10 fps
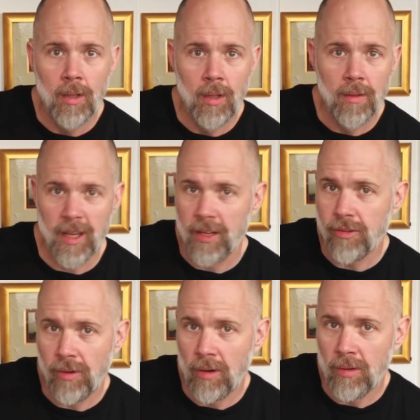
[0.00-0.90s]
the
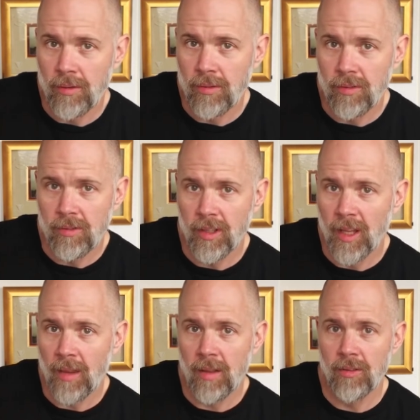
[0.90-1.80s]
intros
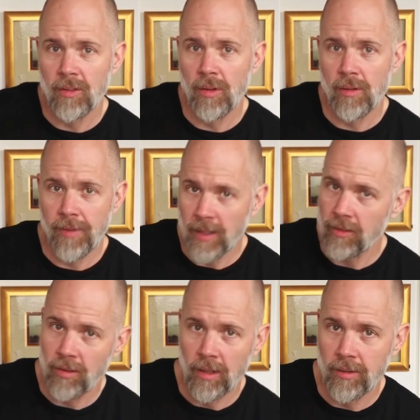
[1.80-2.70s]
together, do the Filling
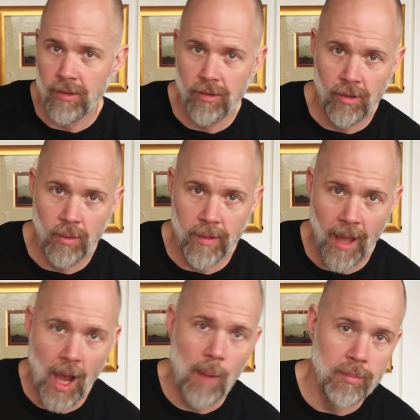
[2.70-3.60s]
Silence intro and the
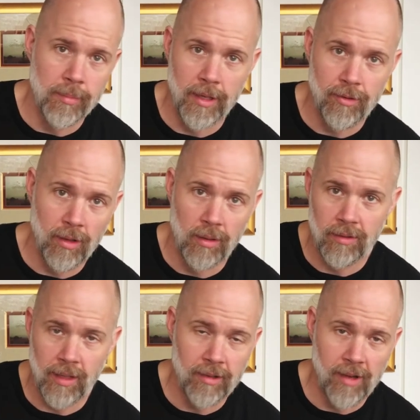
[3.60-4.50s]
album intro /
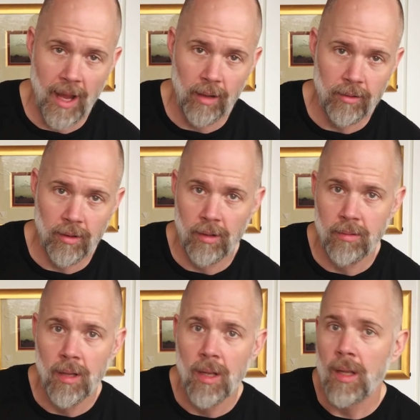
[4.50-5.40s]
outro
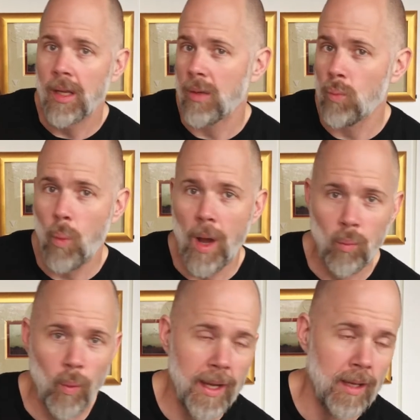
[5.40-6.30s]
in
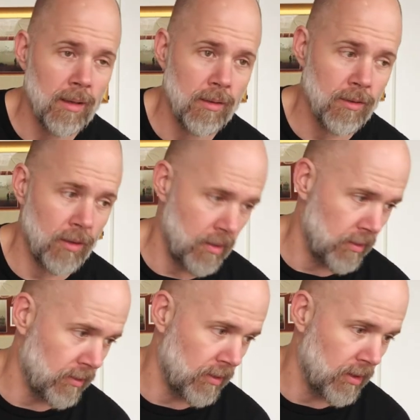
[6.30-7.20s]
1 week, so
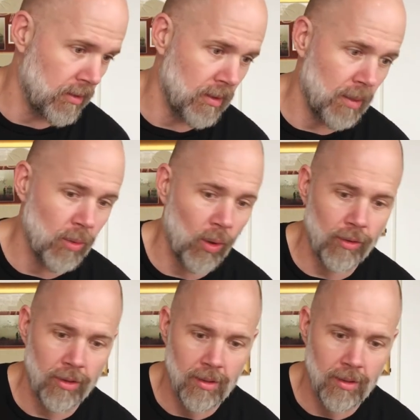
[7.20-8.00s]
that I'm not,